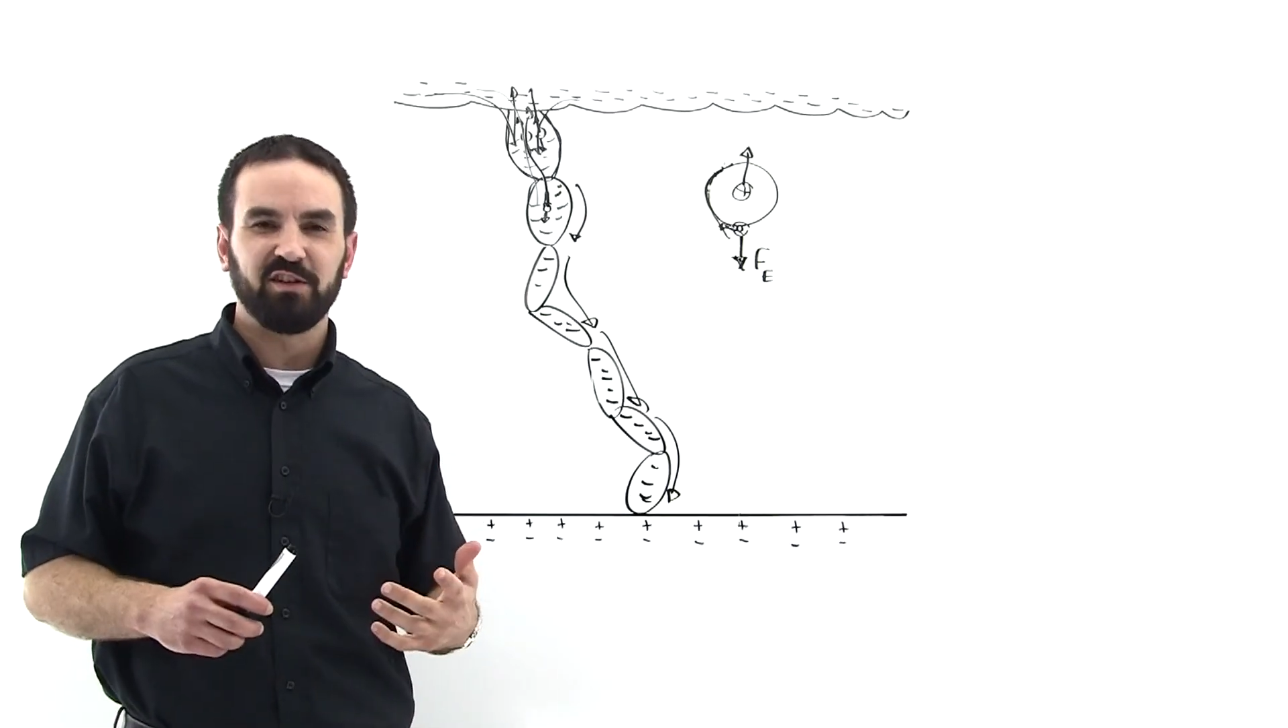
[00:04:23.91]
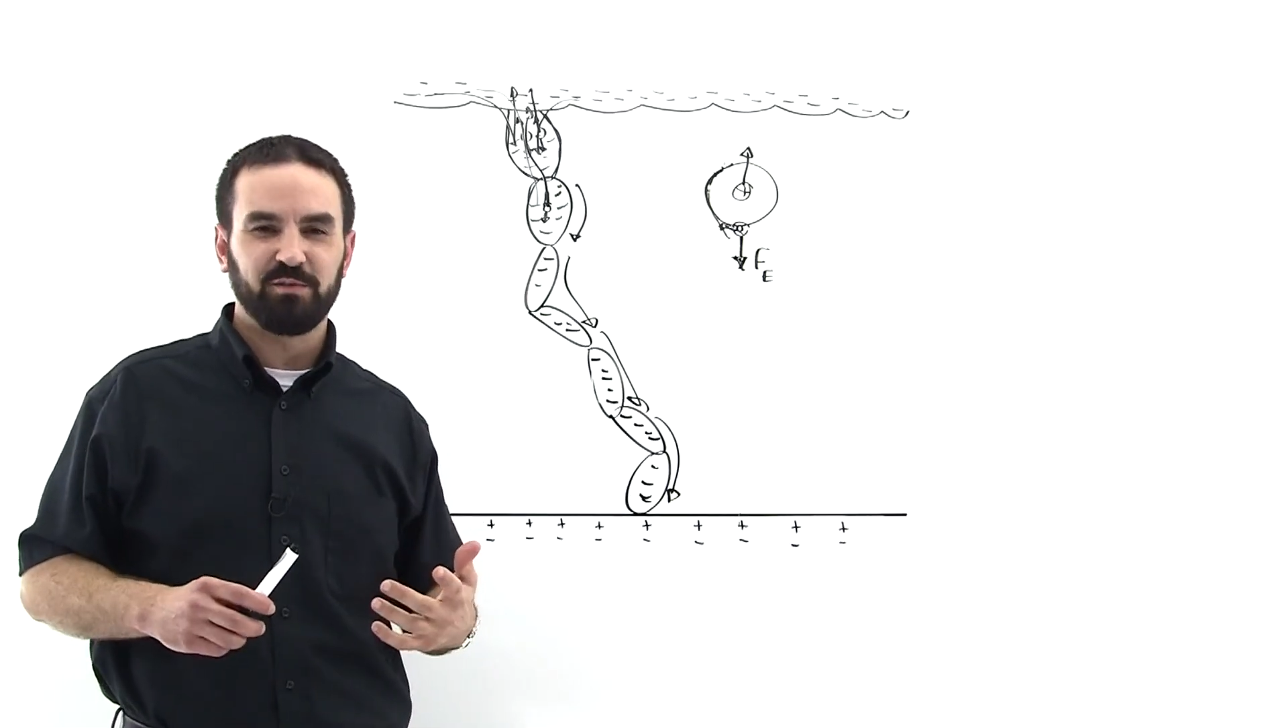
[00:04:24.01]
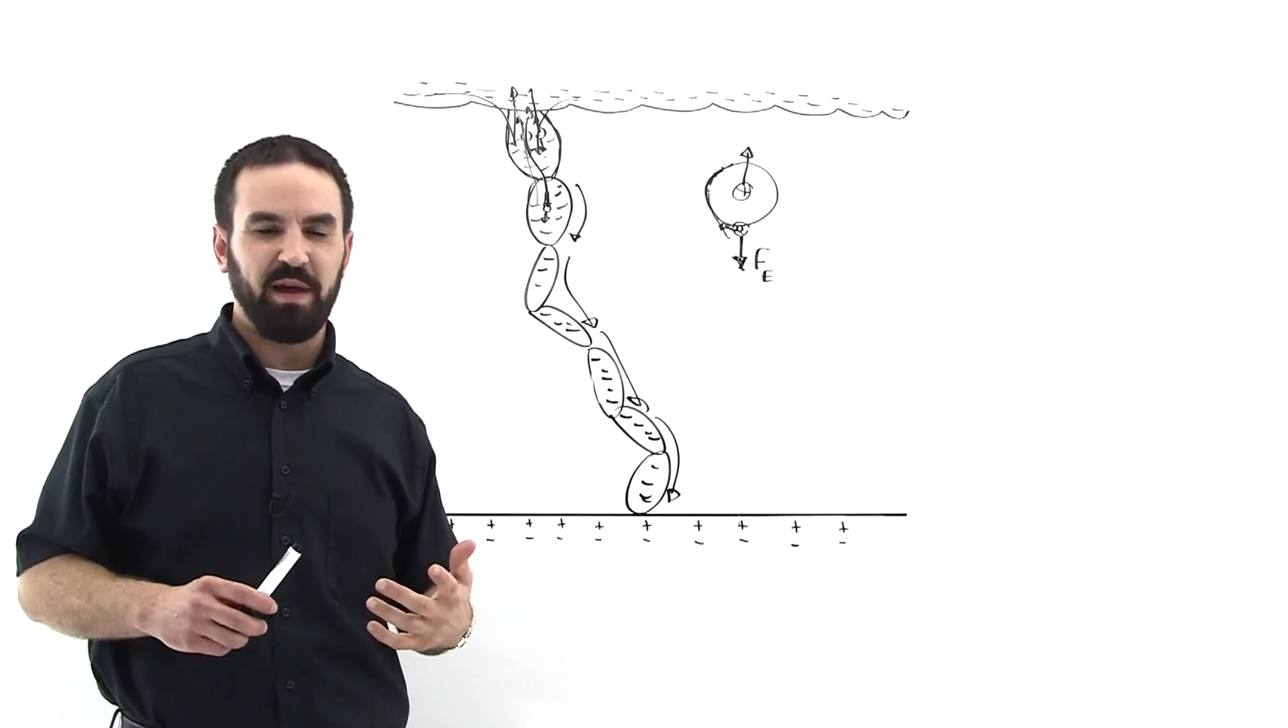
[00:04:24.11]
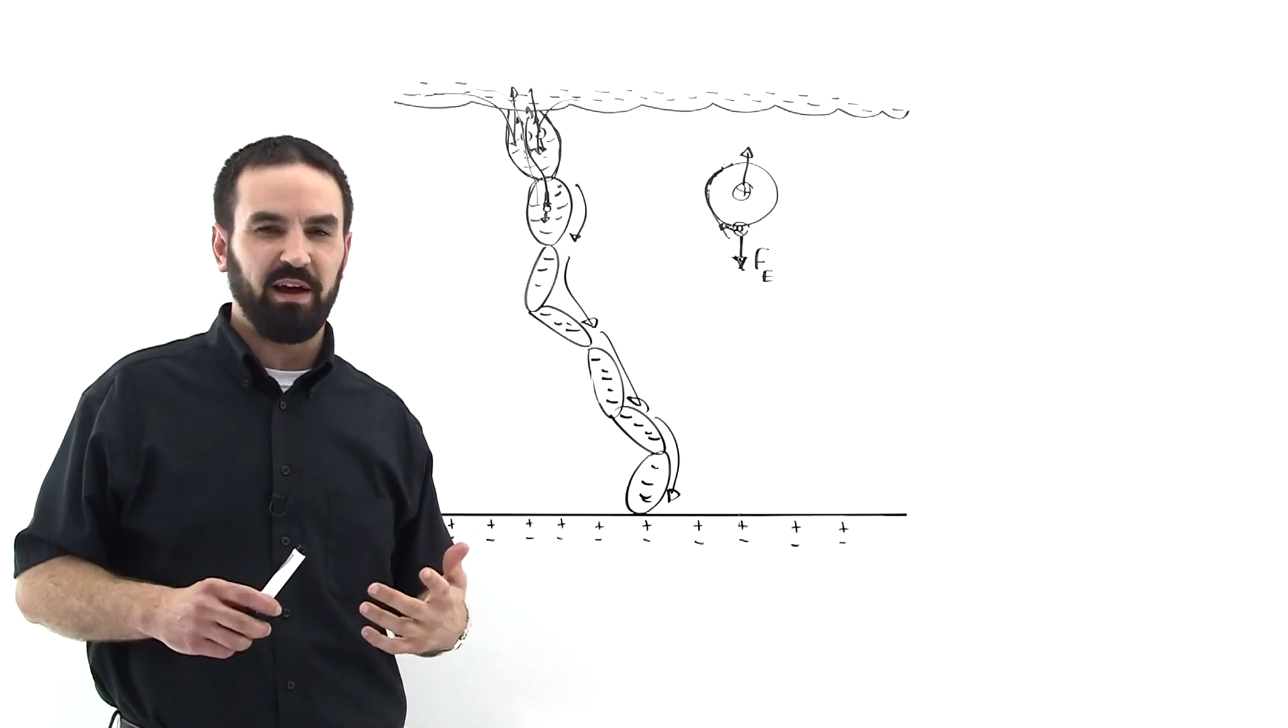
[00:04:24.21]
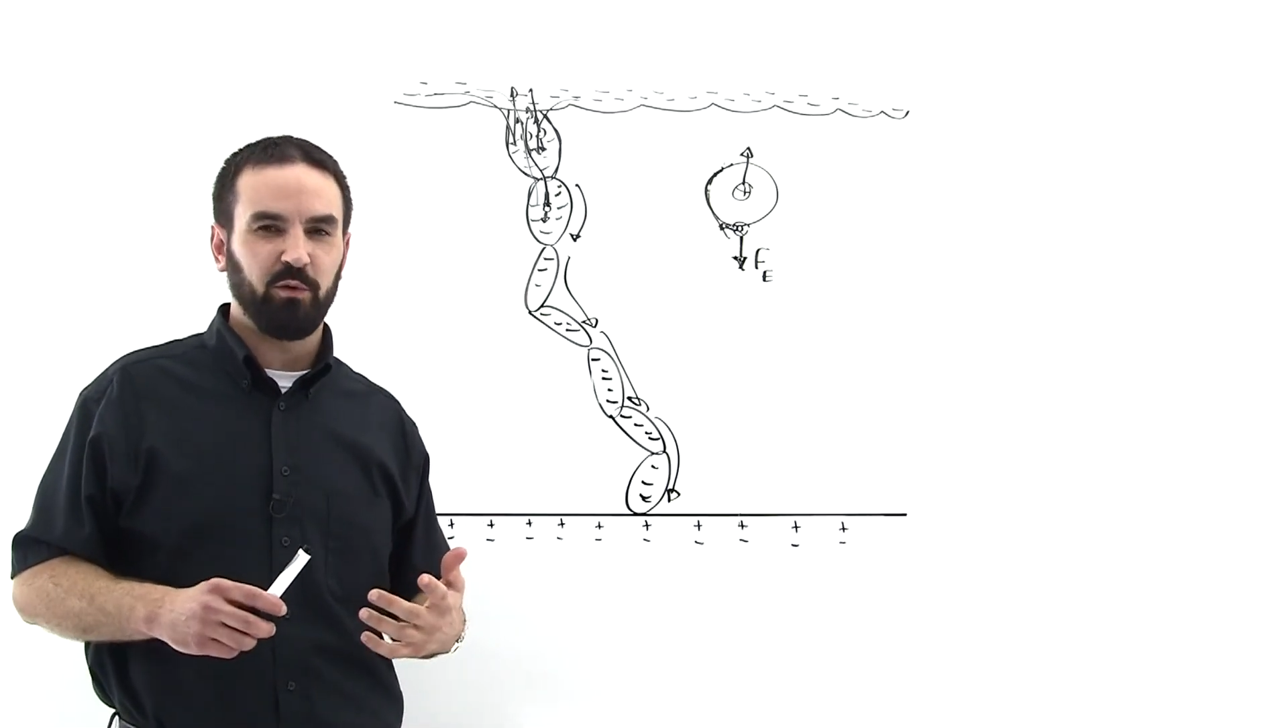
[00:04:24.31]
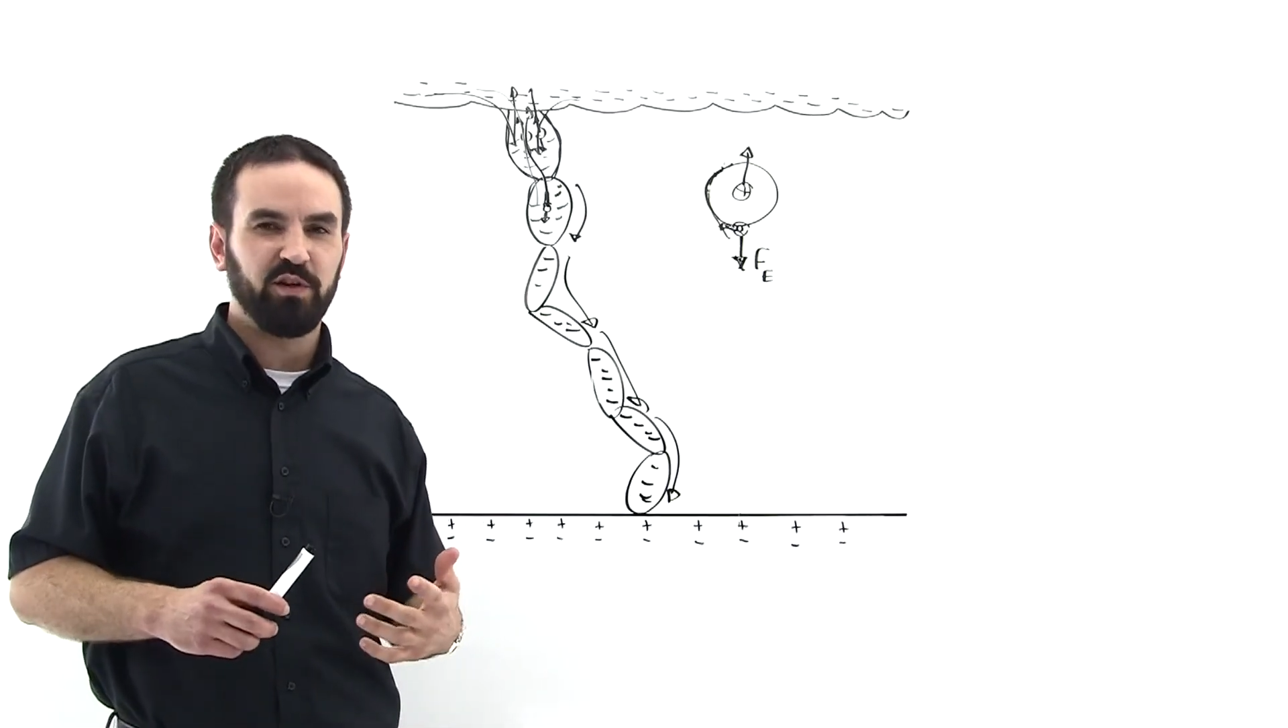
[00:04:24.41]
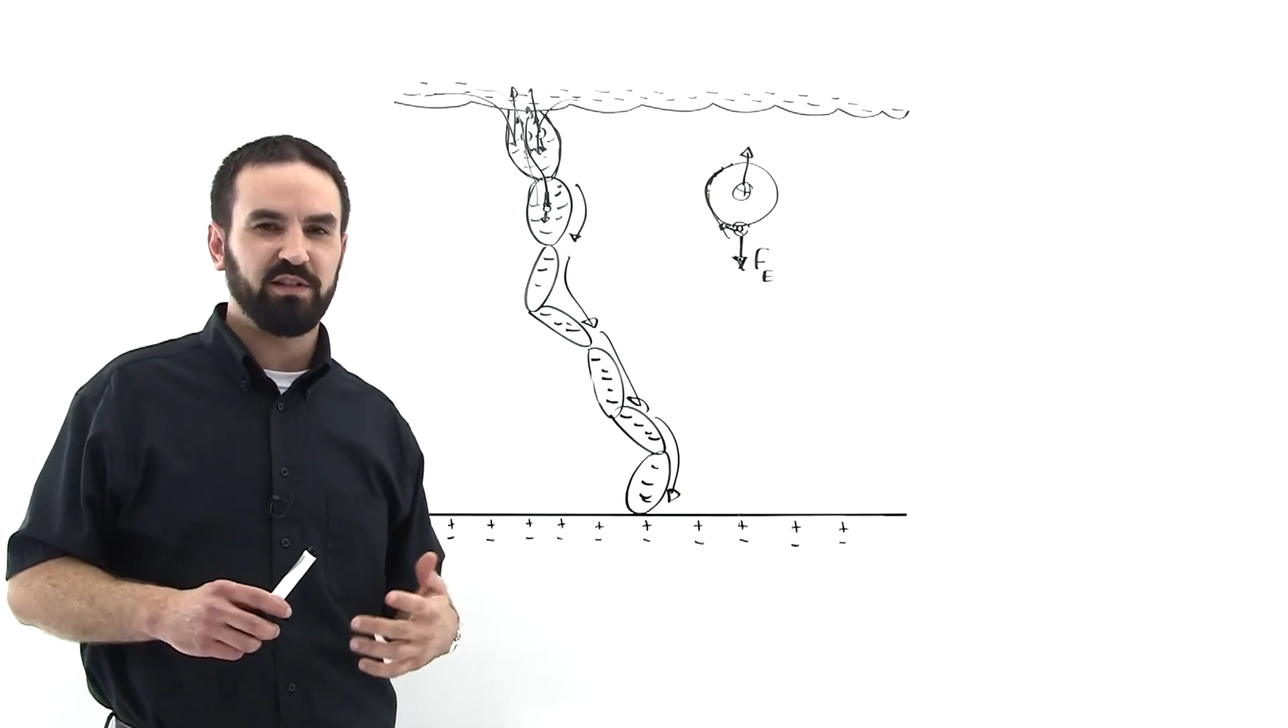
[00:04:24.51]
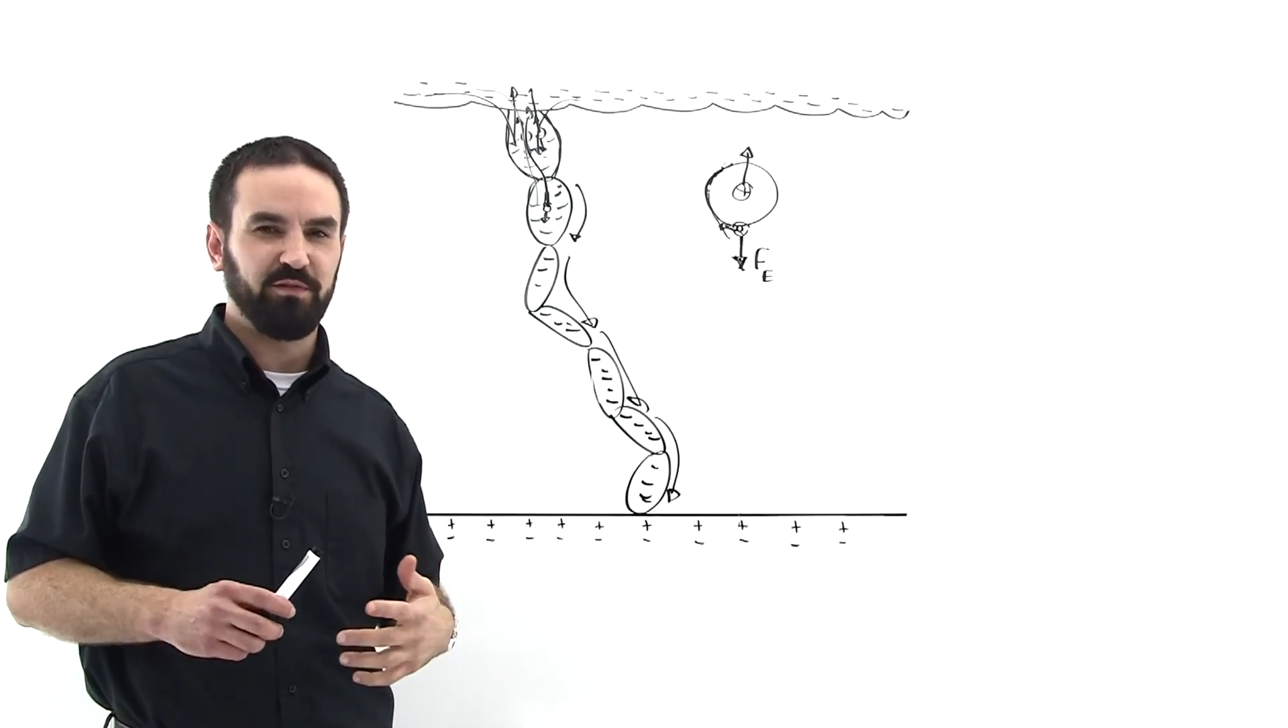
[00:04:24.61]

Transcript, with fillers: goes backwards